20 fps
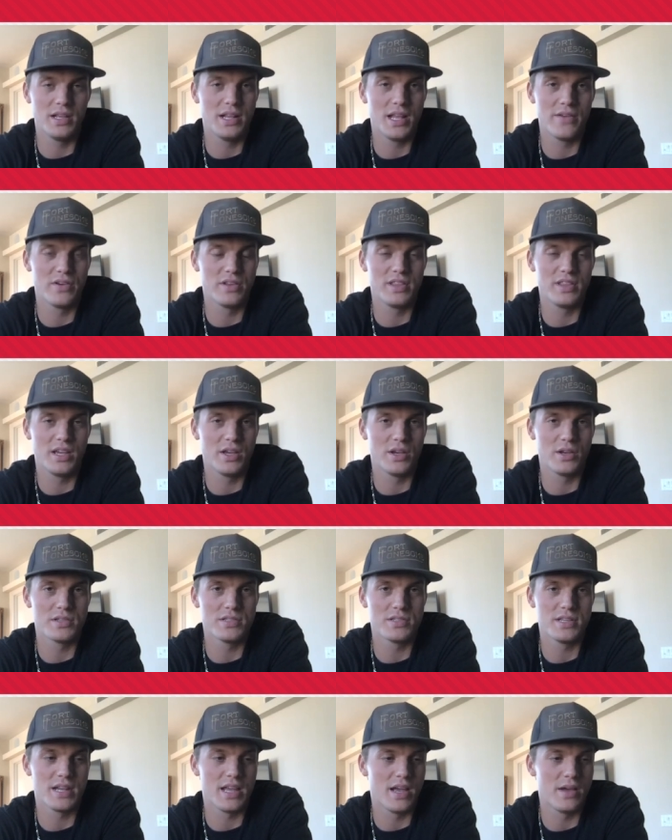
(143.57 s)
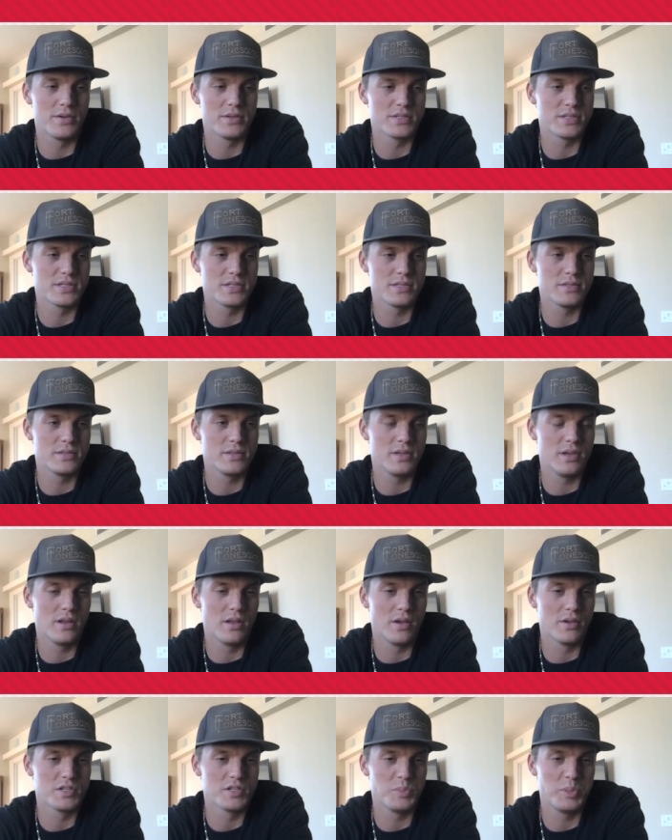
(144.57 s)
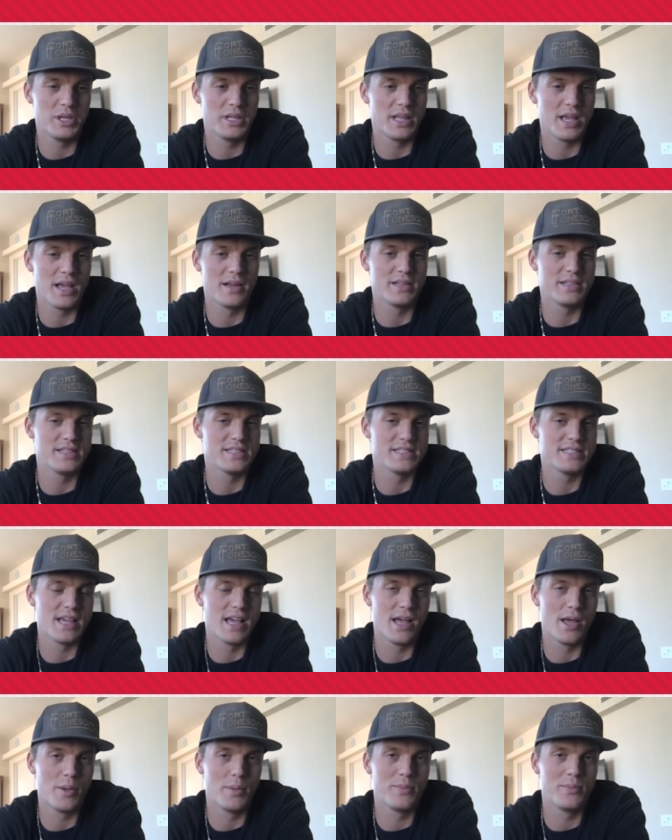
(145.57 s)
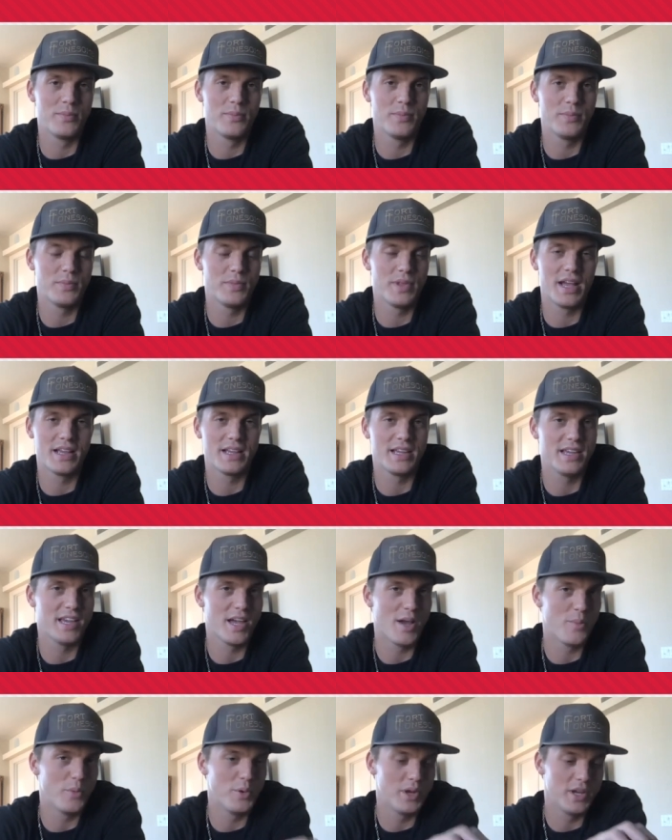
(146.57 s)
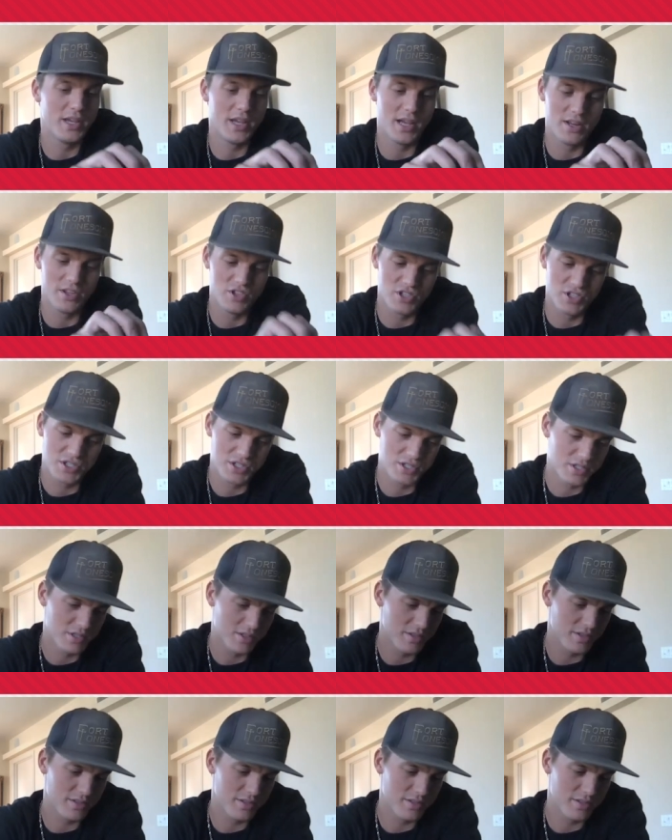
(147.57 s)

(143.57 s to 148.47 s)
and everything else that I was you know spitting out at the time. Like a cowboy kind of just